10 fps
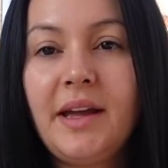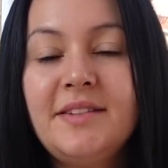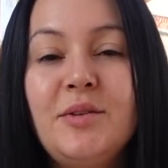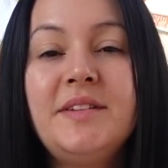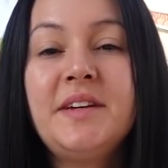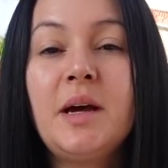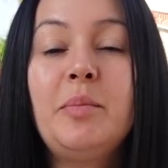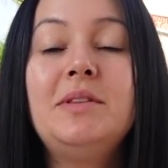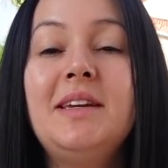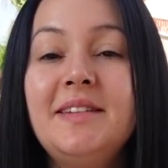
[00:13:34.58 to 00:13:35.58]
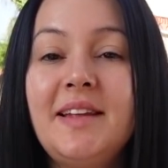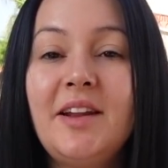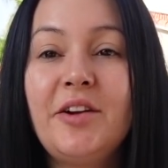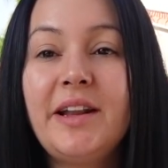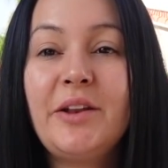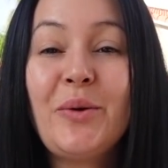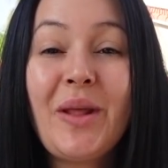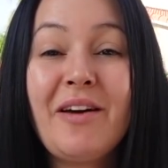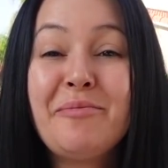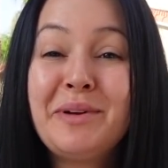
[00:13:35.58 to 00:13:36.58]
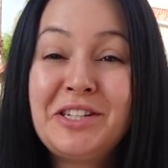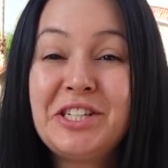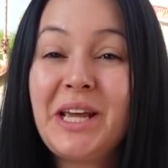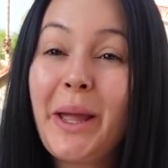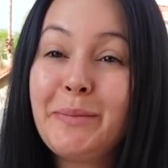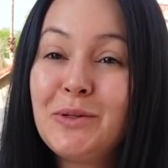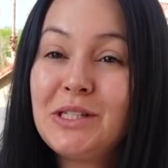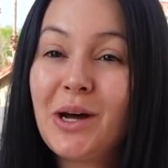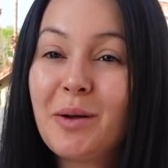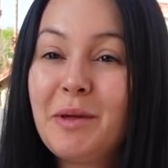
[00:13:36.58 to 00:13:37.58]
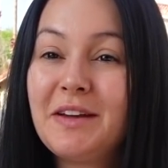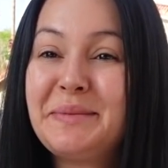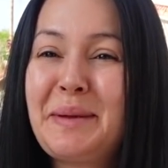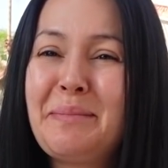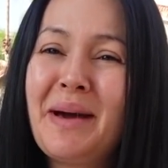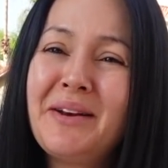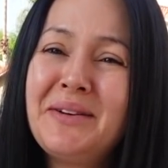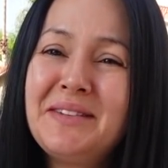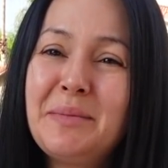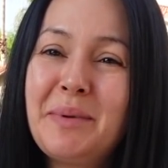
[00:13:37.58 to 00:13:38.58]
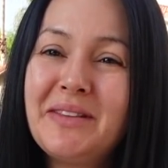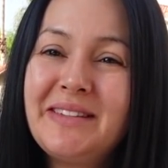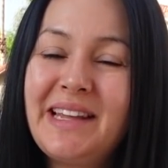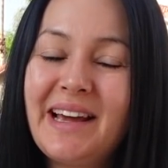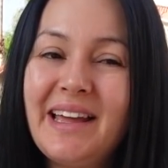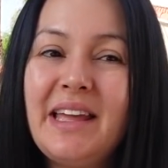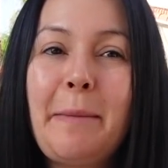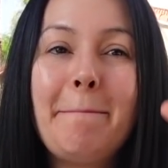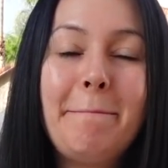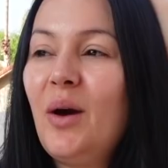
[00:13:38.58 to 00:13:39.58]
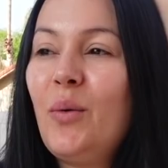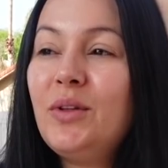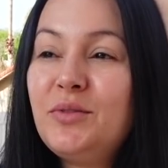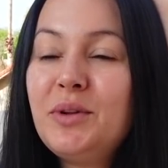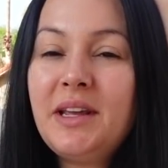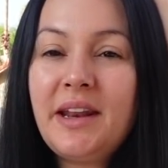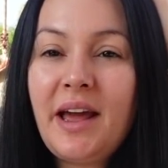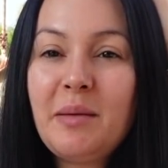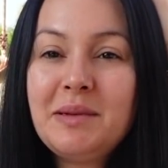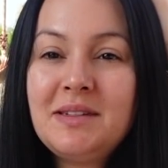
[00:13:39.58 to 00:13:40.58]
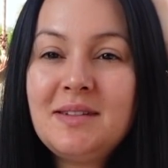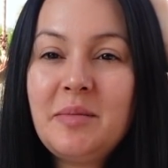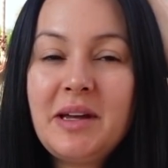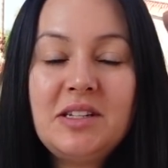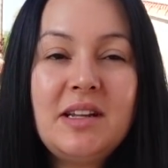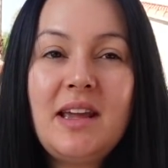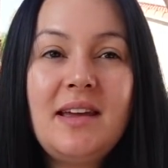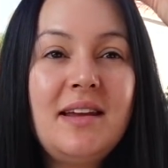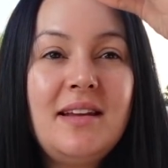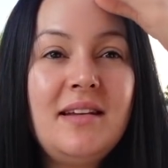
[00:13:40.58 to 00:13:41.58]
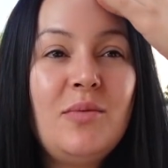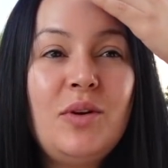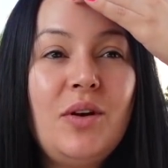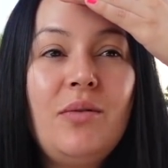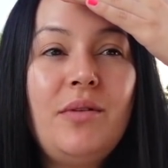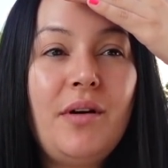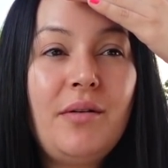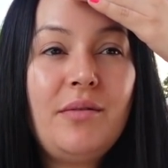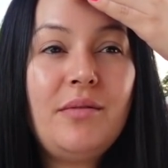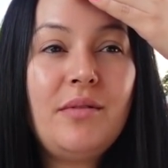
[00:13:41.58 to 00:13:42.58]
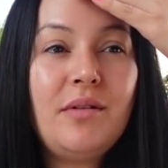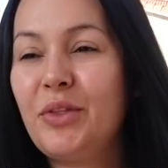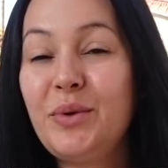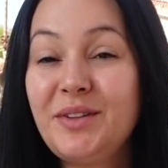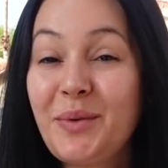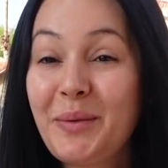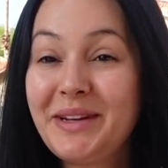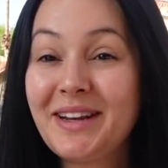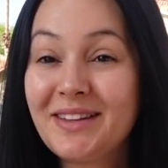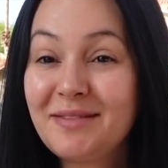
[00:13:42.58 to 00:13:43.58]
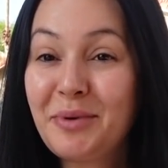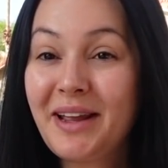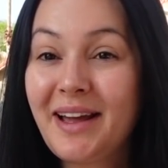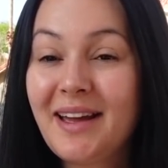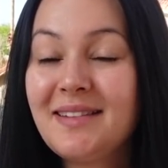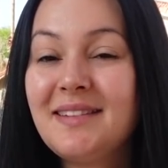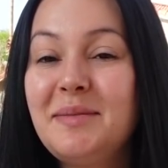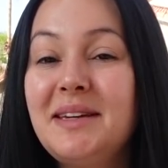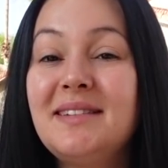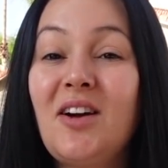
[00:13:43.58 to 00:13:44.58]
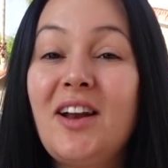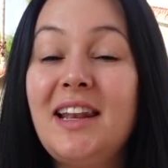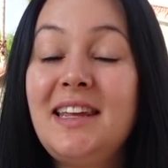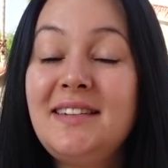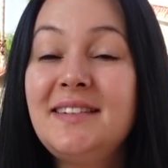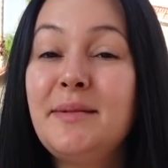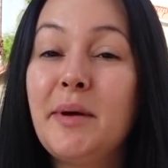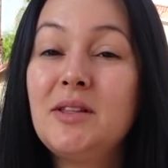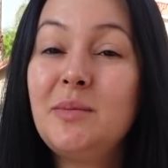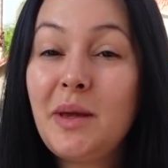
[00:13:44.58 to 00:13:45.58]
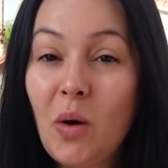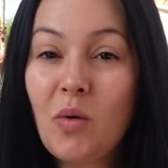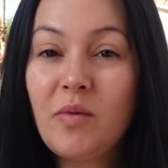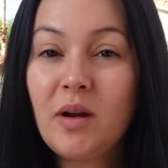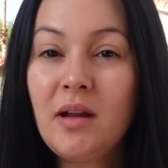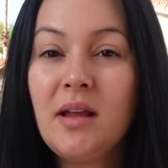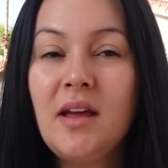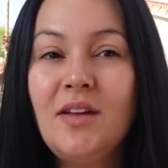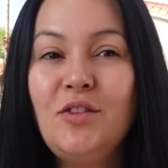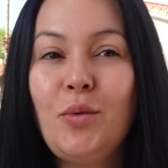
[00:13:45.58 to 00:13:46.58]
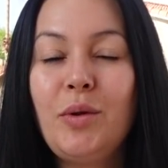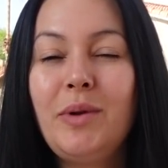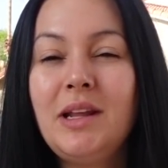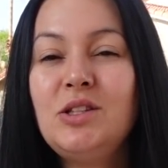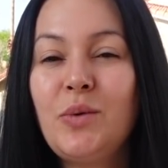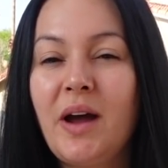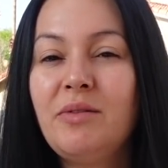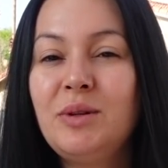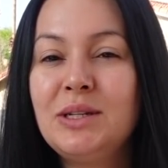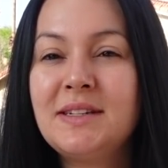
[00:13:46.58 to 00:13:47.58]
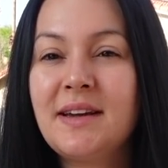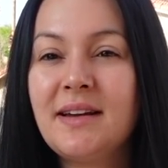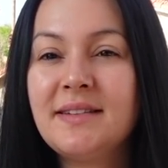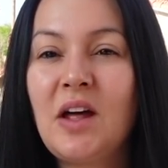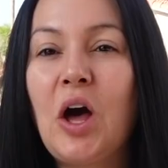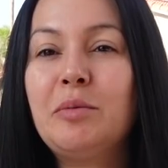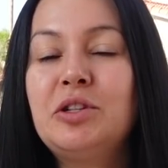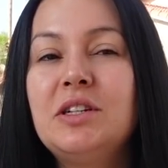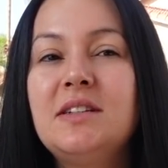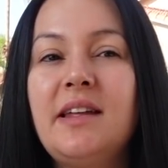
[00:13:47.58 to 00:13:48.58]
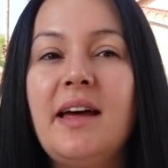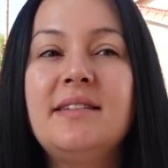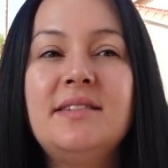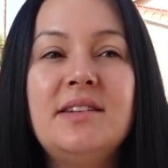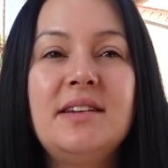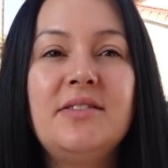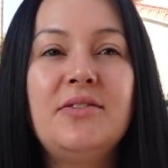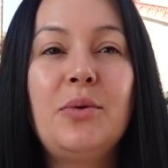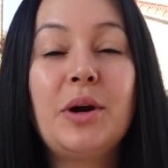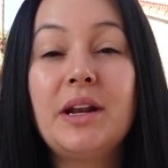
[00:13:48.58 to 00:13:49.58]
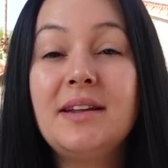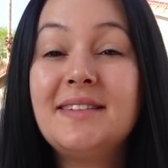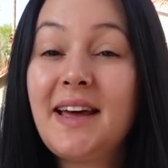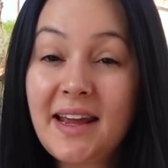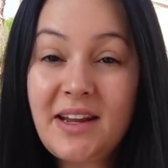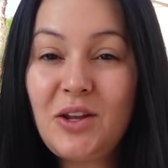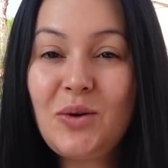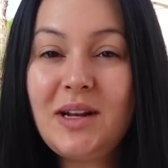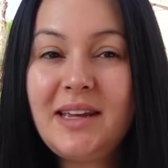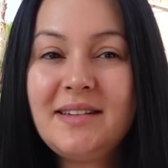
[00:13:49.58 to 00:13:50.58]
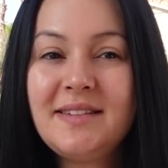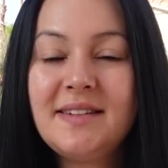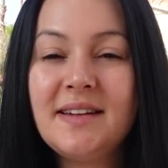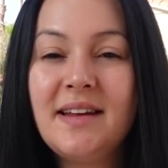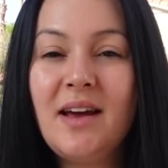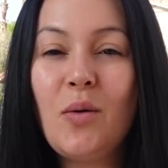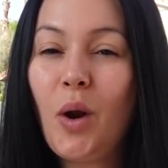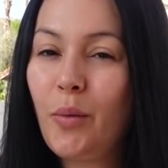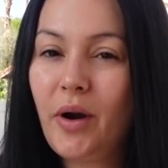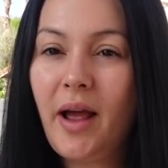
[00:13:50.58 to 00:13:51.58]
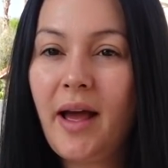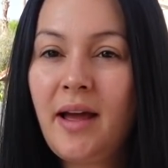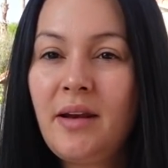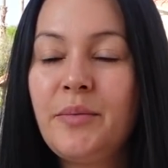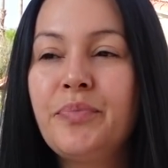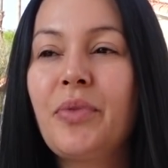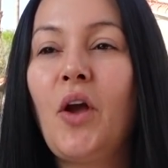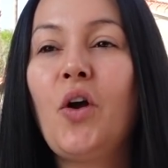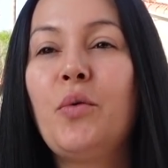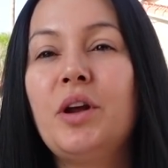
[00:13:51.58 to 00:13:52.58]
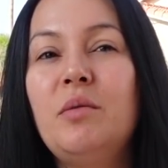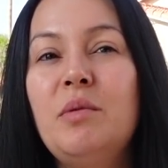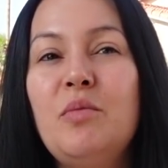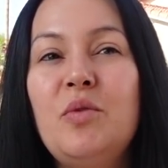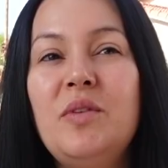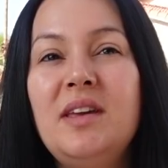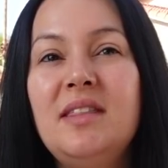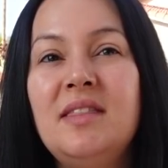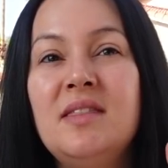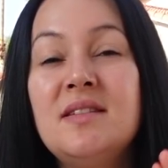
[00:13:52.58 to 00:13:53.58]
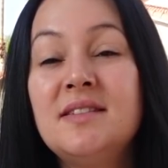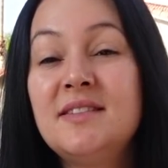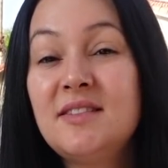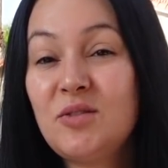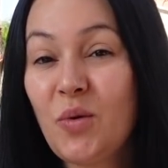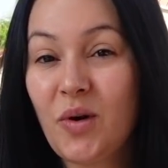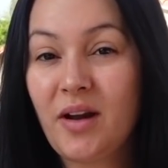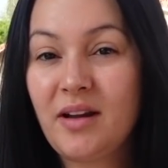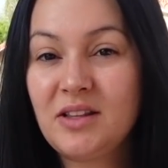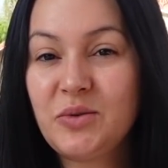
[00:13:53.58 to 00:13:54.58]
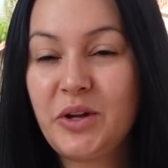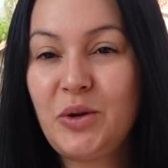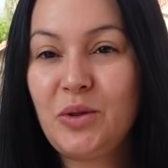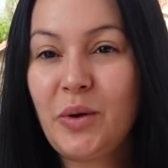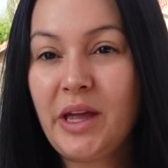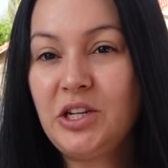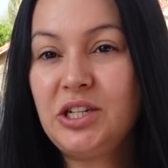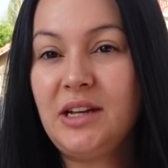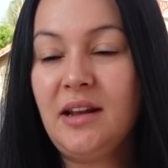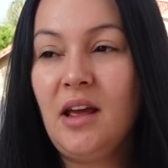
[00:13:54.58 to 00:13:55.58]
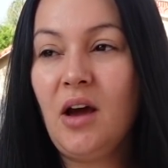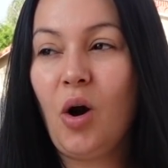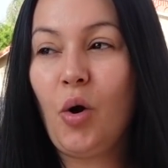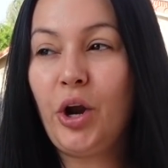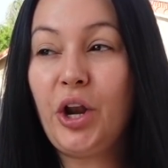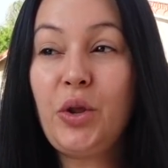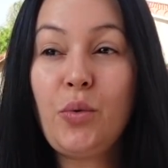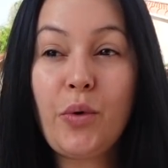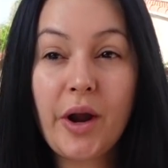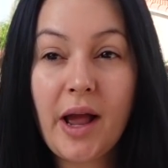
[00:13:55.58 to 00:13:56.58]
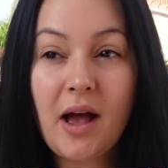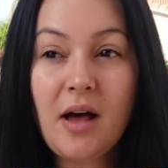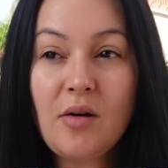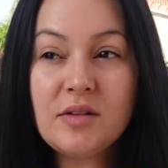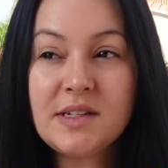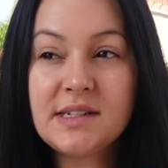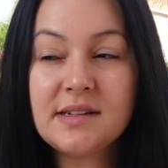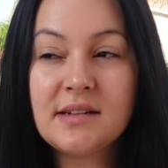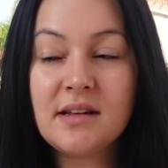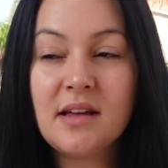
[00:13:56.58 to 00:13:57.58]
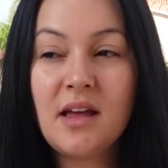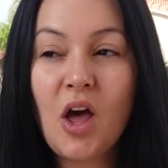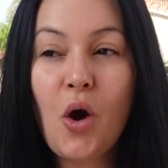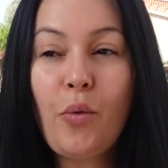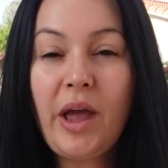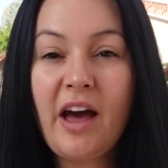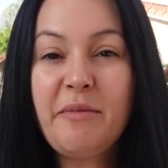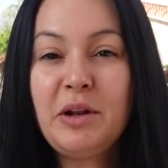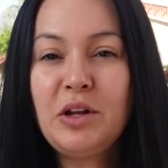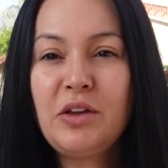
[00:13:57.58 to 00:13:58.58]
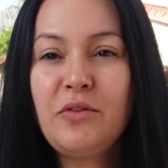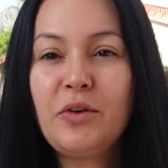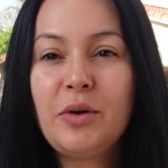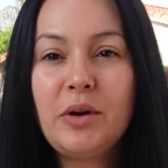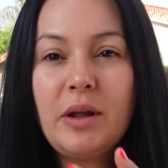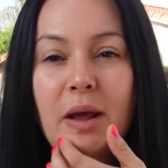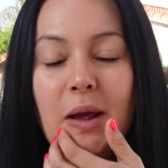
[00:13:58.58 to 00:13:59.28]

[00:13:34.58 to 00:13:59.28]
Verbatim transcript: guys, so it is a couple days later and I don't have much time to talk because my battery is about to die. What's really gonna happen to Sebastian Aiden? We don't know. The reason why we did this prank guys is because our lease is about to be over. So we really do have to discuss options as if we're gonna sign a new lease where we're at or we're gonna be moving the store to a new location or a new warehouse. We have been looking for